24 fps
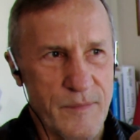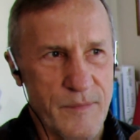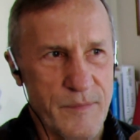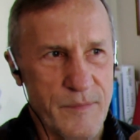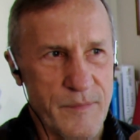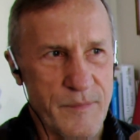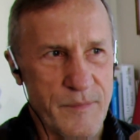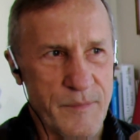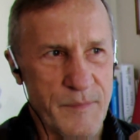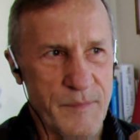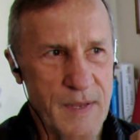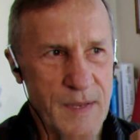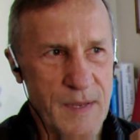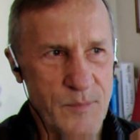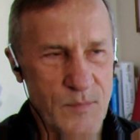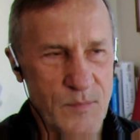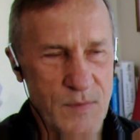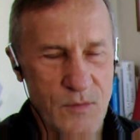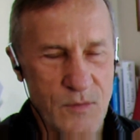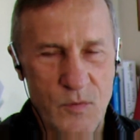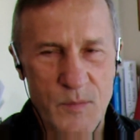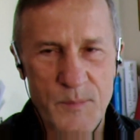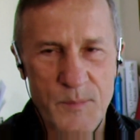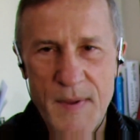made
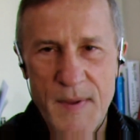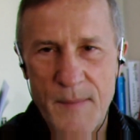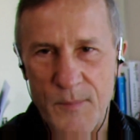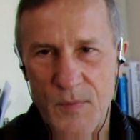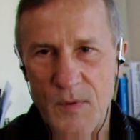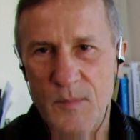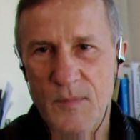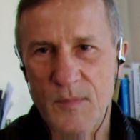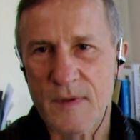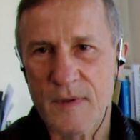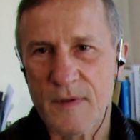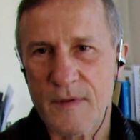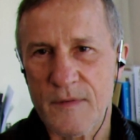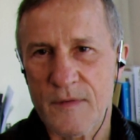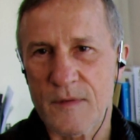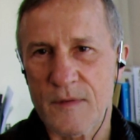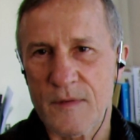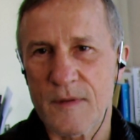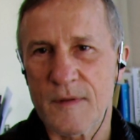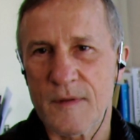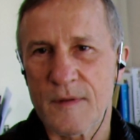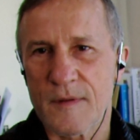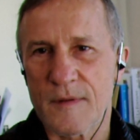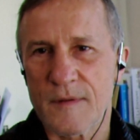me remember,
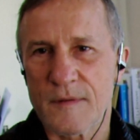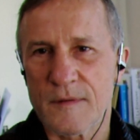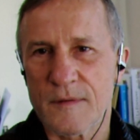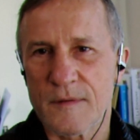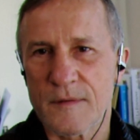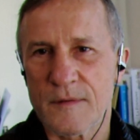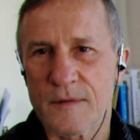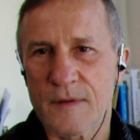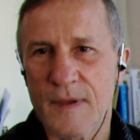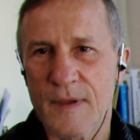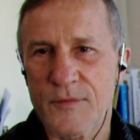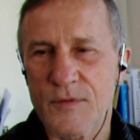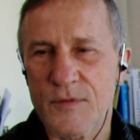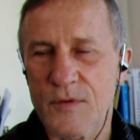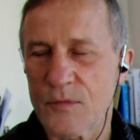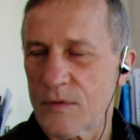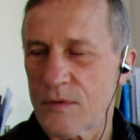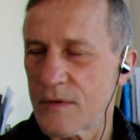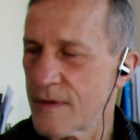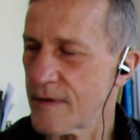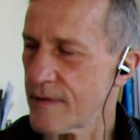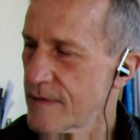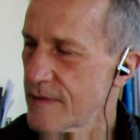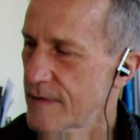because you have to
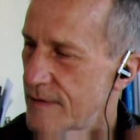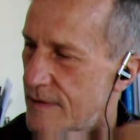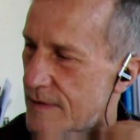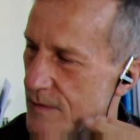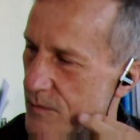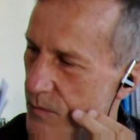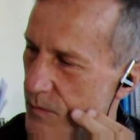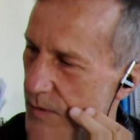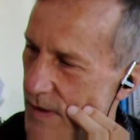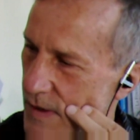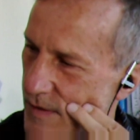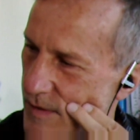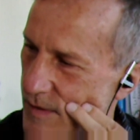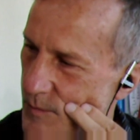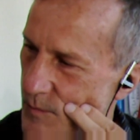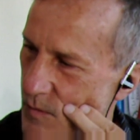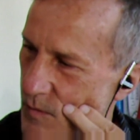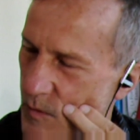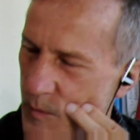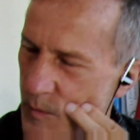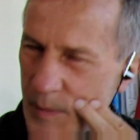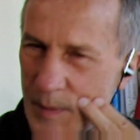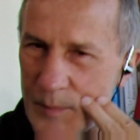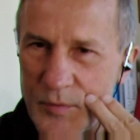listen in a way that
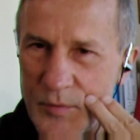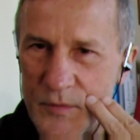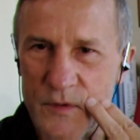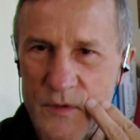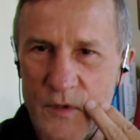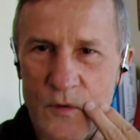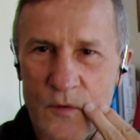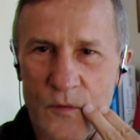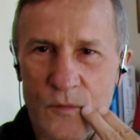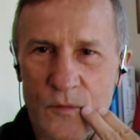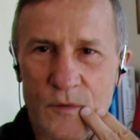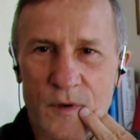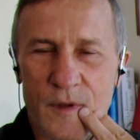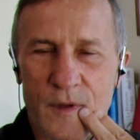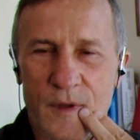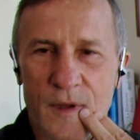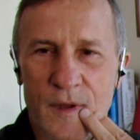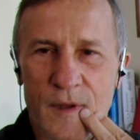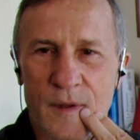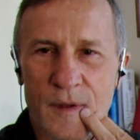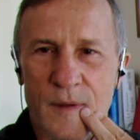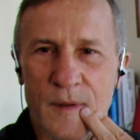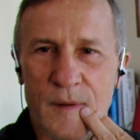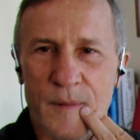most people don't.
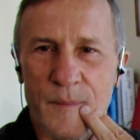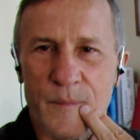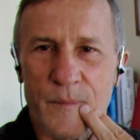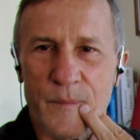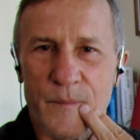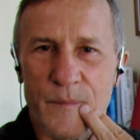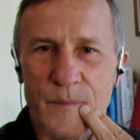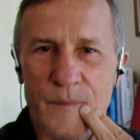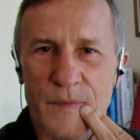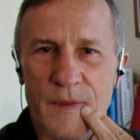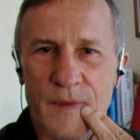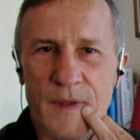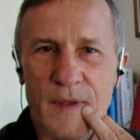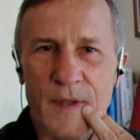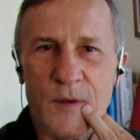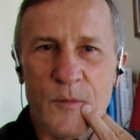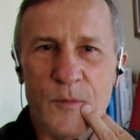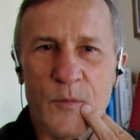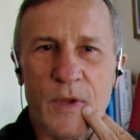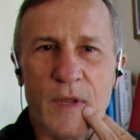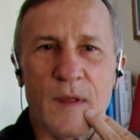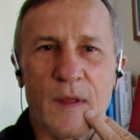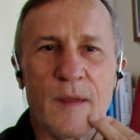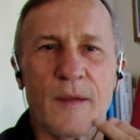
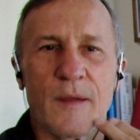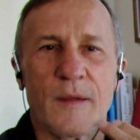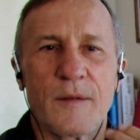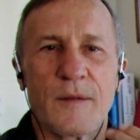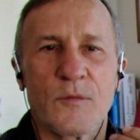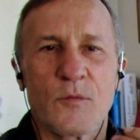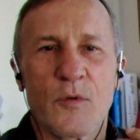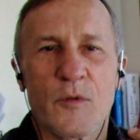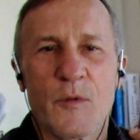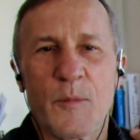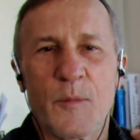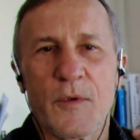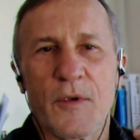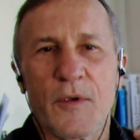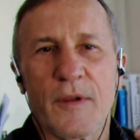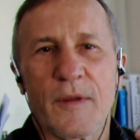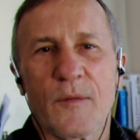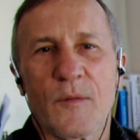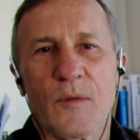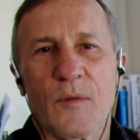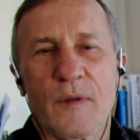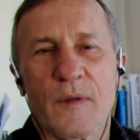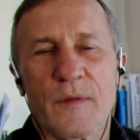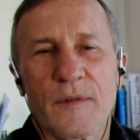Anyway,
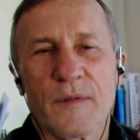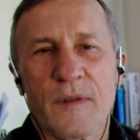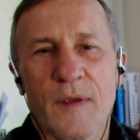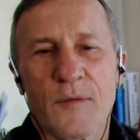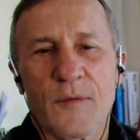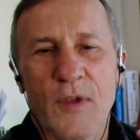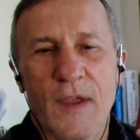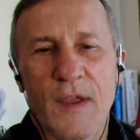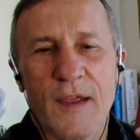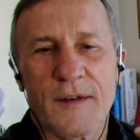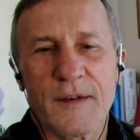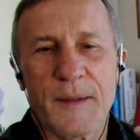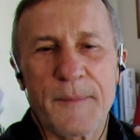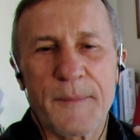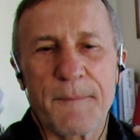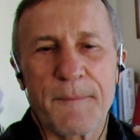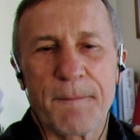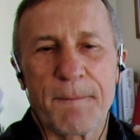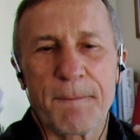Rosemary, you have your hand up?